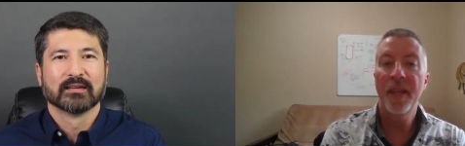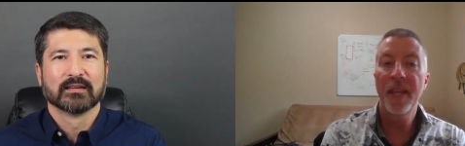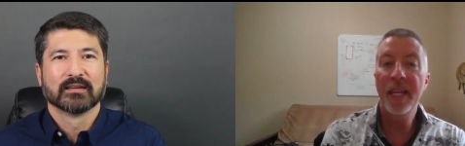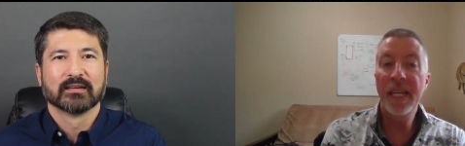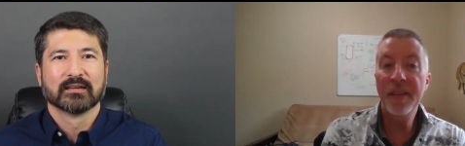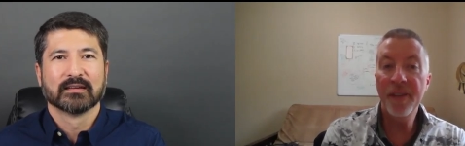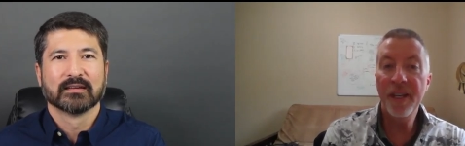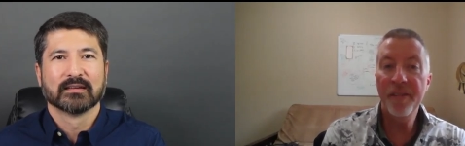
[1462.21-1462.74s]

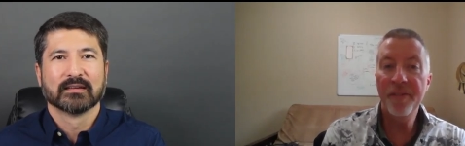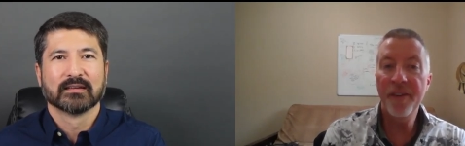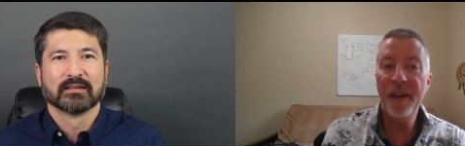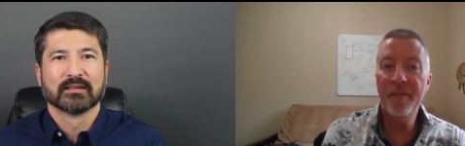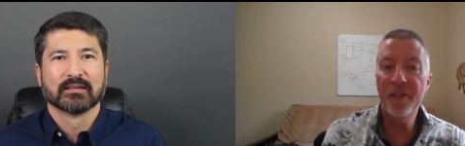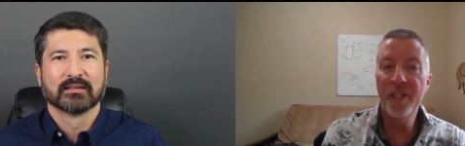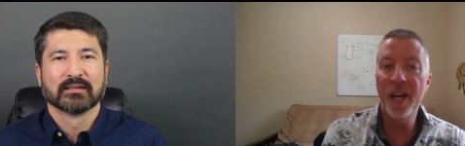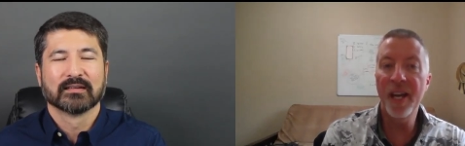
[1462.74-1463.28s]
Speaker 1: Even if
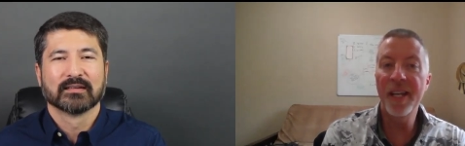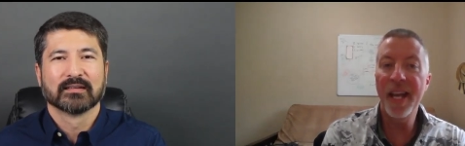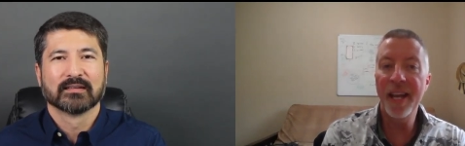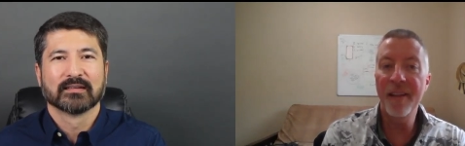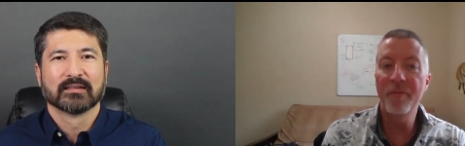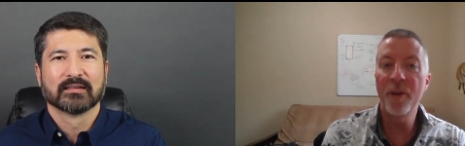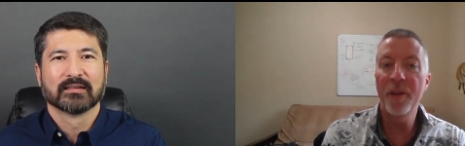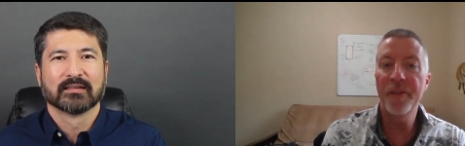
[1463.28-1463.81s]
I've done
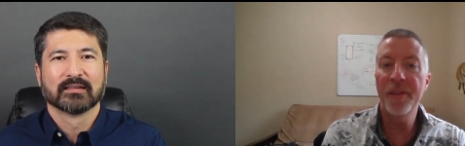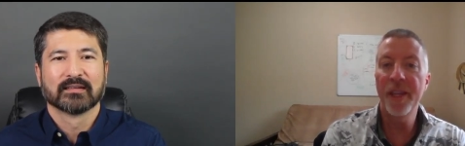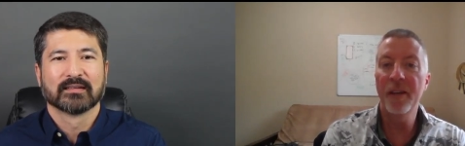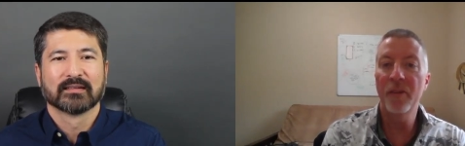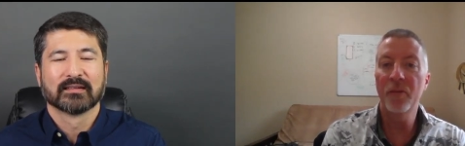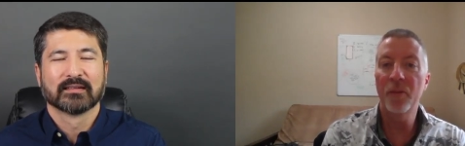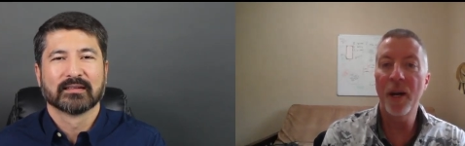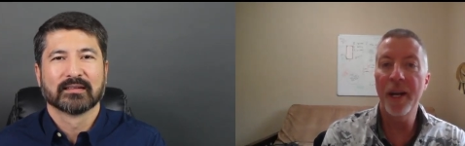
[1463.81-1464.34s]

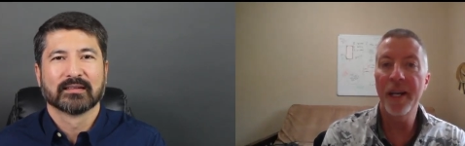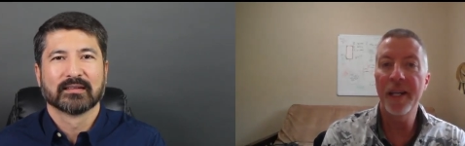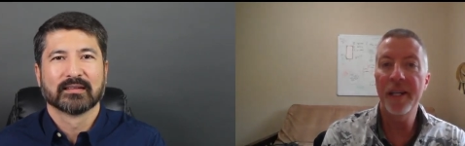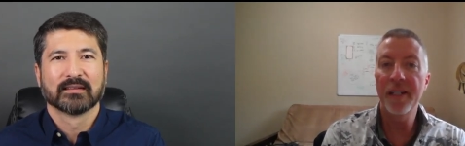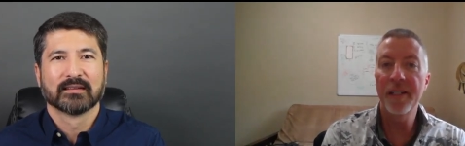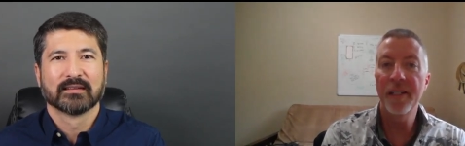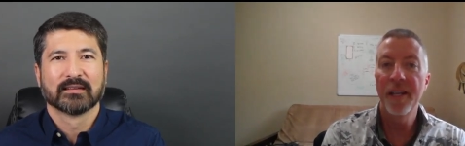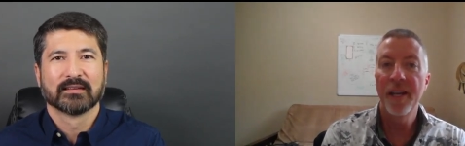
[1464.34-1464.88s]
everything
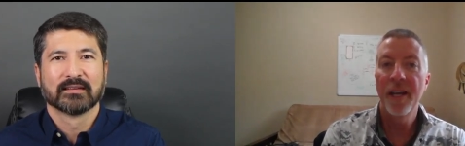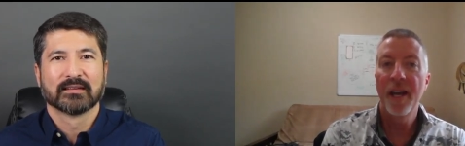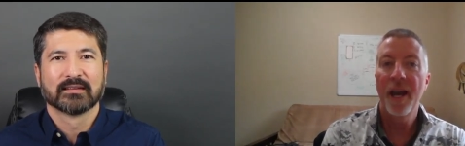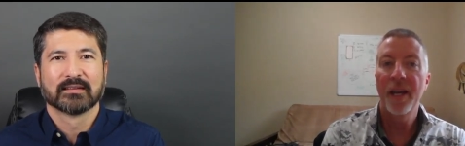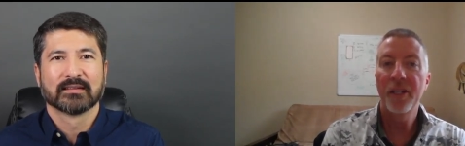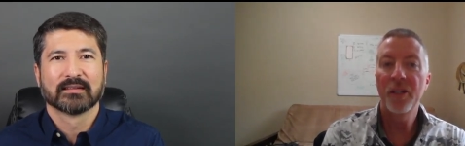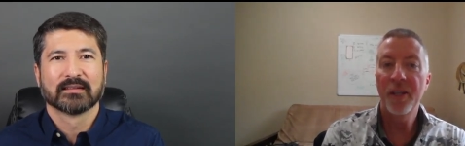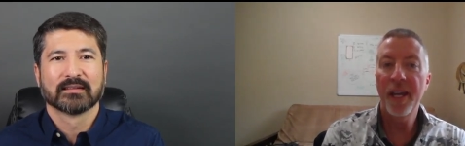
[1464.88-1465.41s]
right,
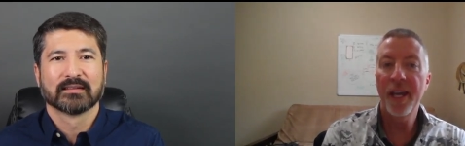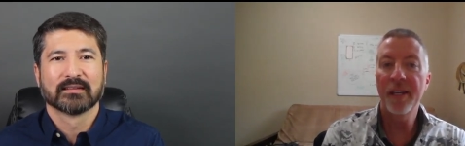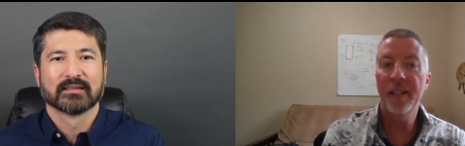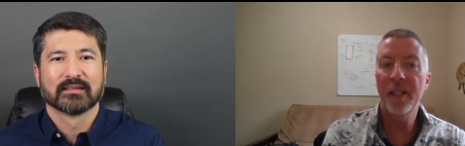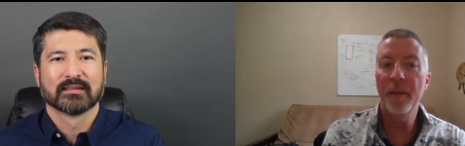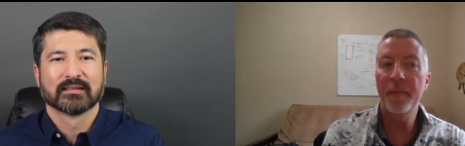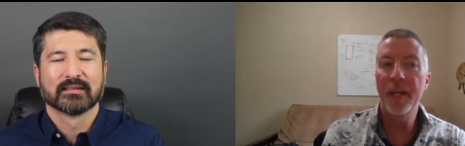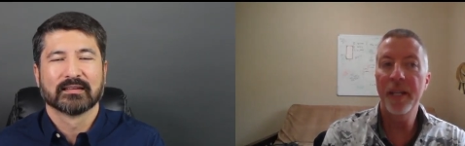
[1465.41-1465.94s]
you can't
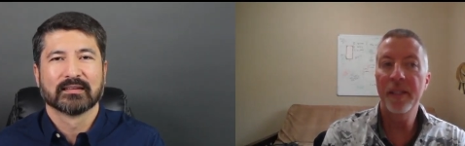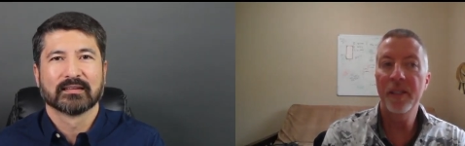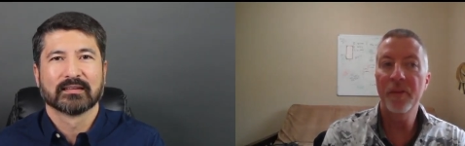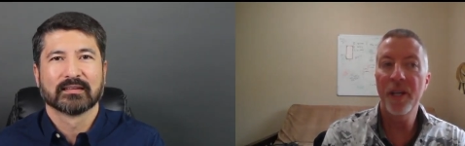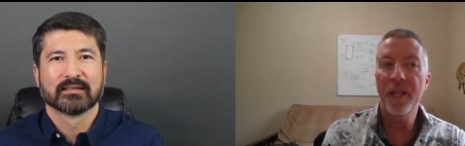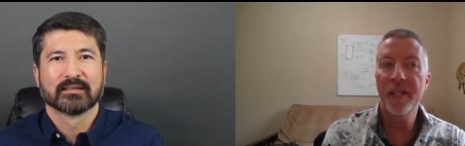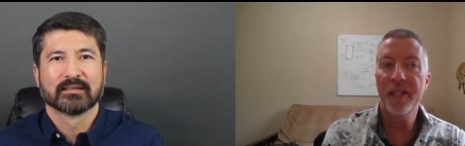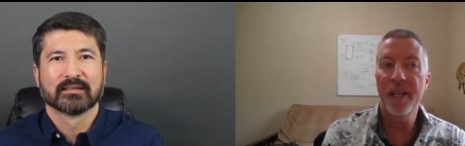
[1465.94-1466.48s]
eliminate the
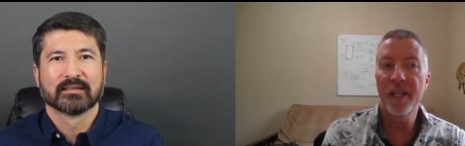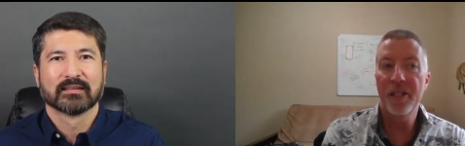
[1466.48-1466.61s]
risk.